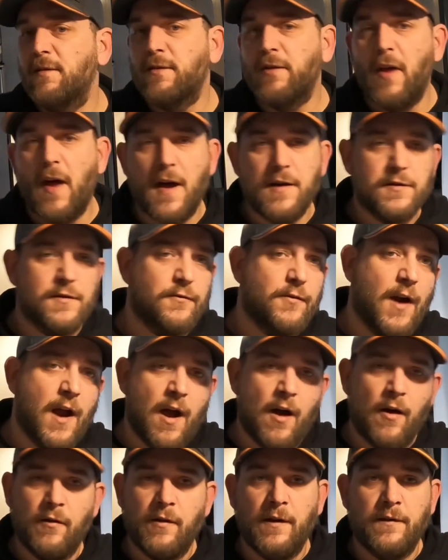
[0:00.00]
slosh
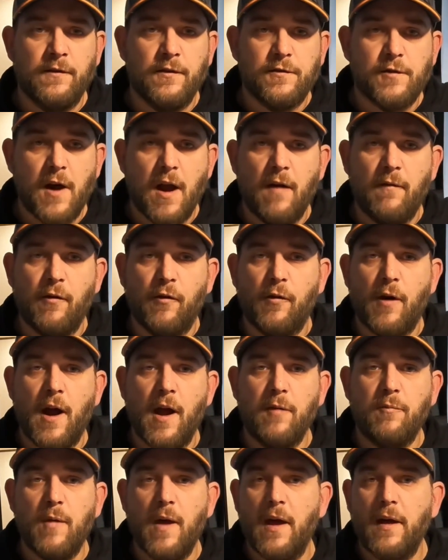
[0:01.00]
around on the travel
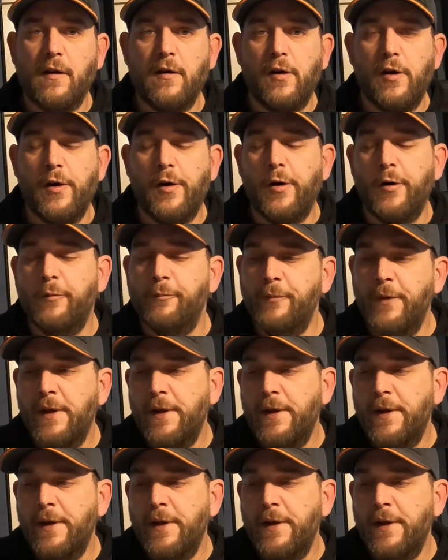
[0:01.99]
ride back home,